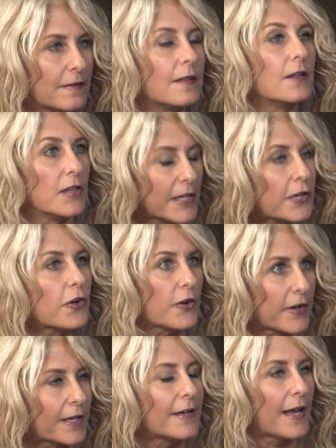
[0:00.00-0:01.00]
as the
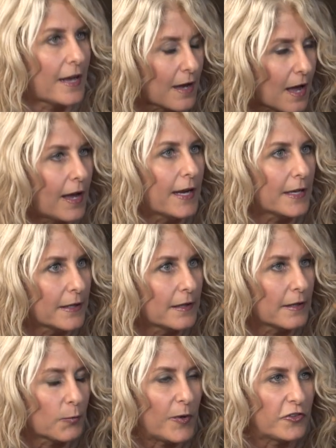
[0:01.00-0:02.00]
leader in AI,
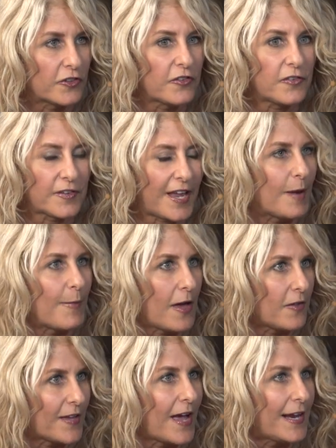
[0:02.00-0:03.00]
and we just came
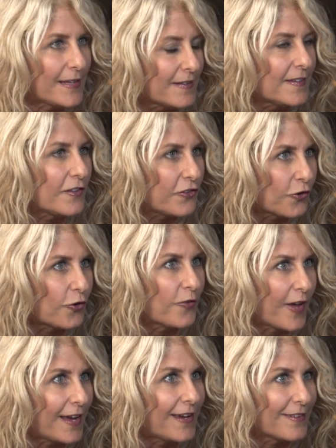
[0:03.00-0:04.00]
out in the IDC
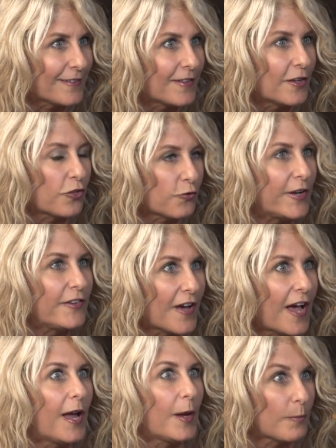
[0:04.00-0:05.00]
survey as the
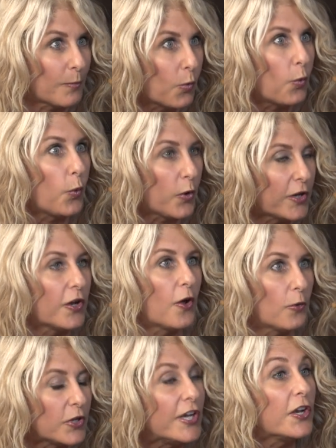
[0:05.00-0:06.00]
three-time you
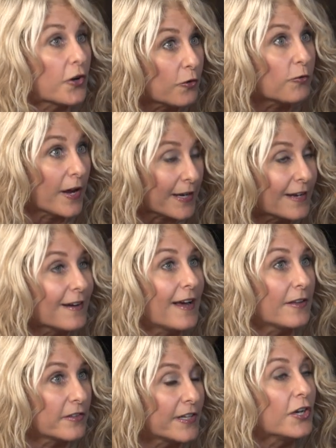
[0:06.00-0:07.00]
know, leader,
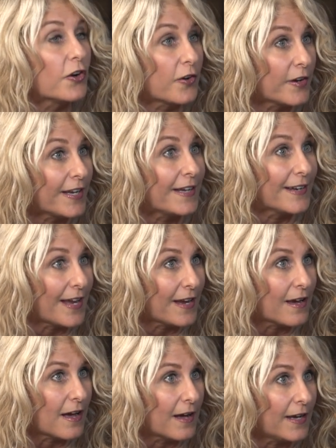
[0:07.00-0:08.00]
recognized leader in
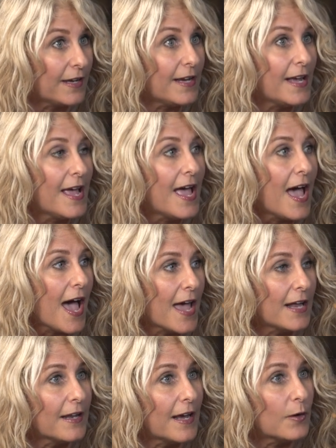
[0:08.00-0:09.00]
AI.
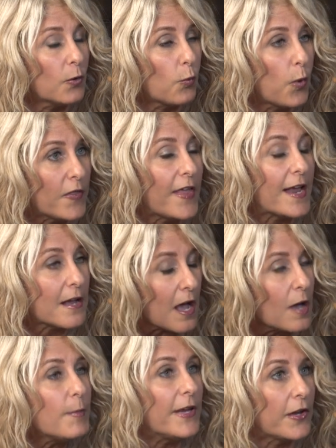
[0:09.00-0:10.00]
And when they
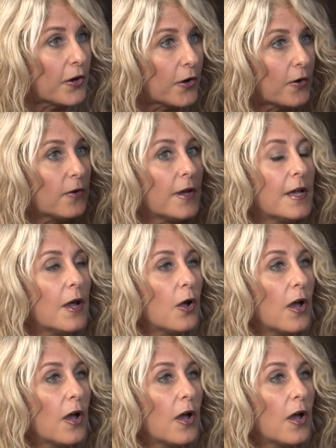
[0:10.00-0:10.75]
come here,